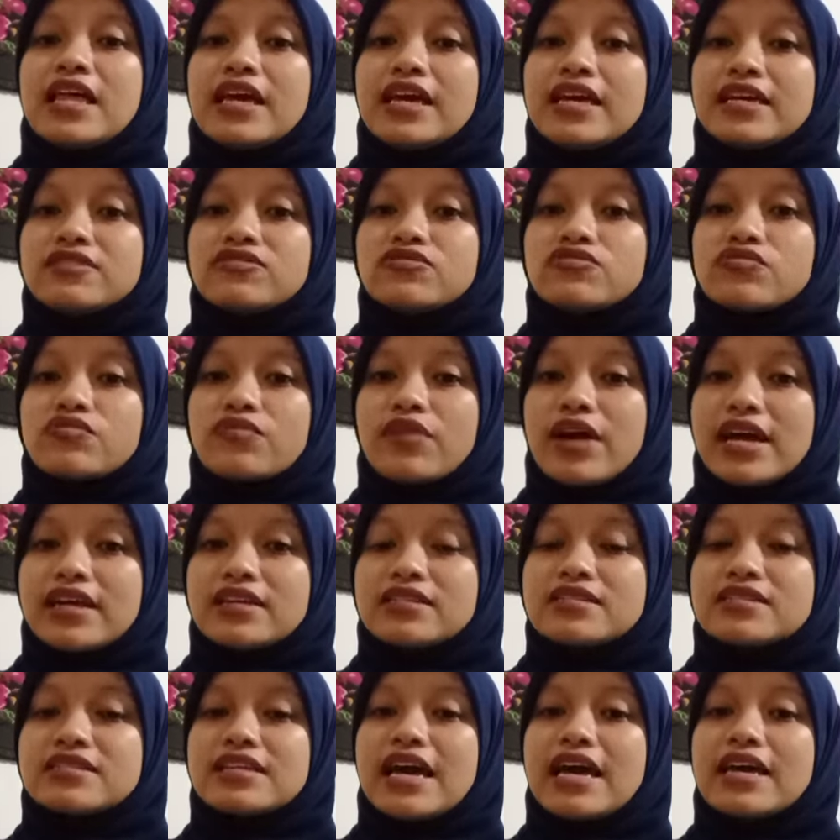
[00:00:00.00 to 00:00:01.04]
its
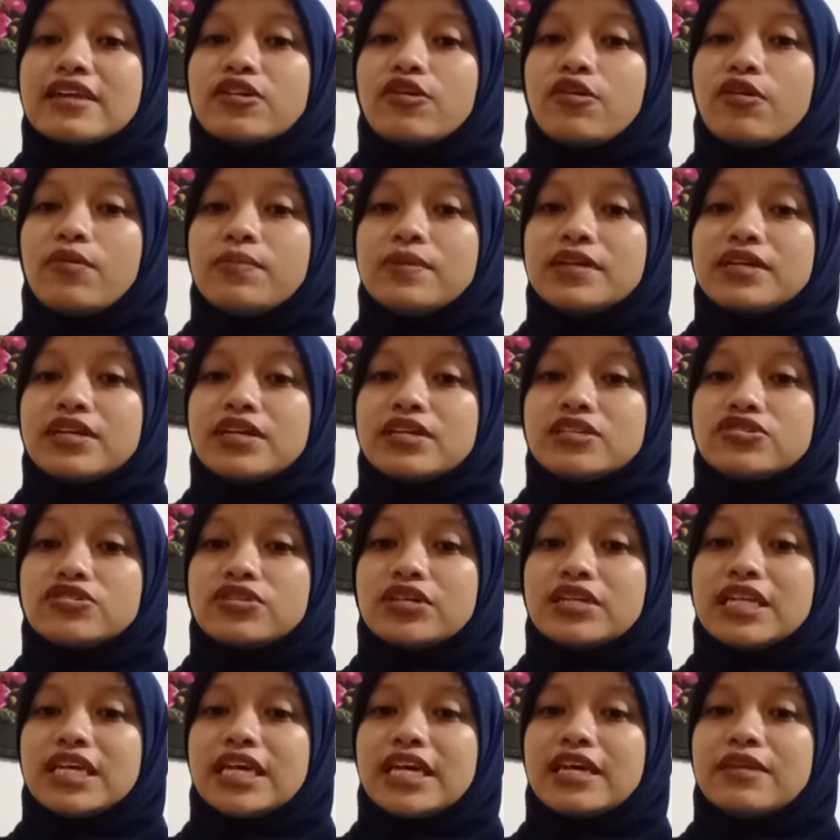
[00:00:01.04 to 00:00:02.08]
rights and
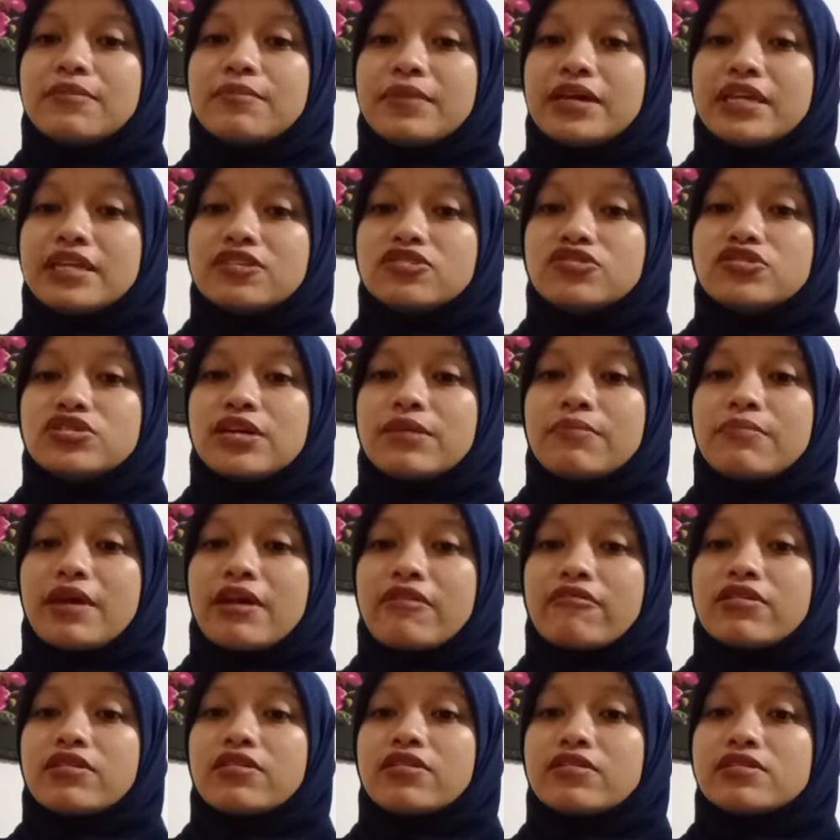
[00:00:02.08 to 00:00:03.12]
obligation in managing
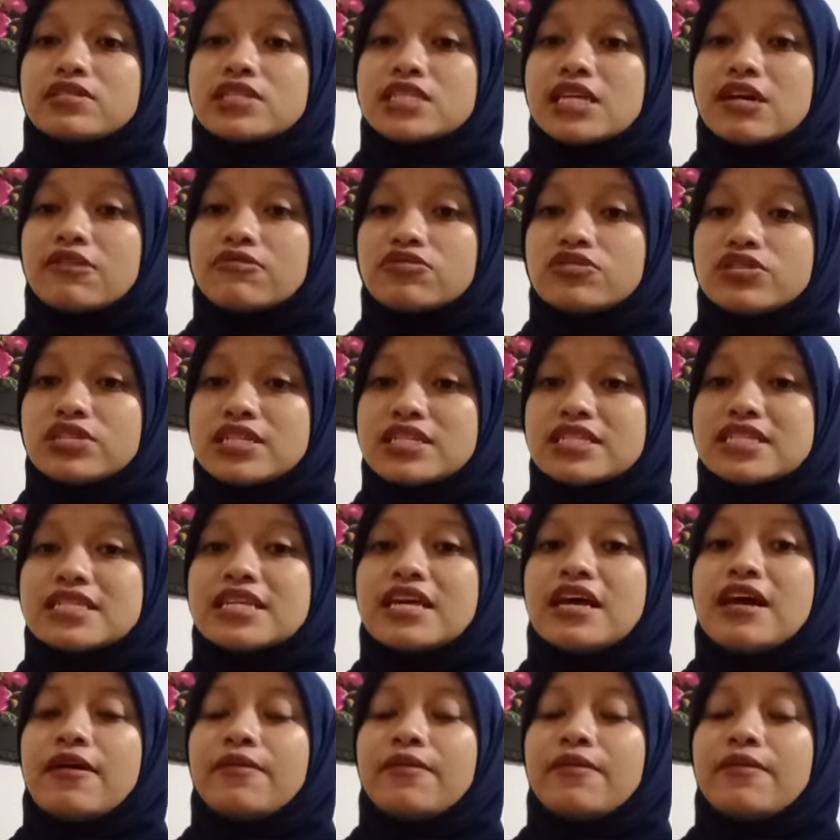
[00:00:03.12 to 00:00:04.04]
marine resources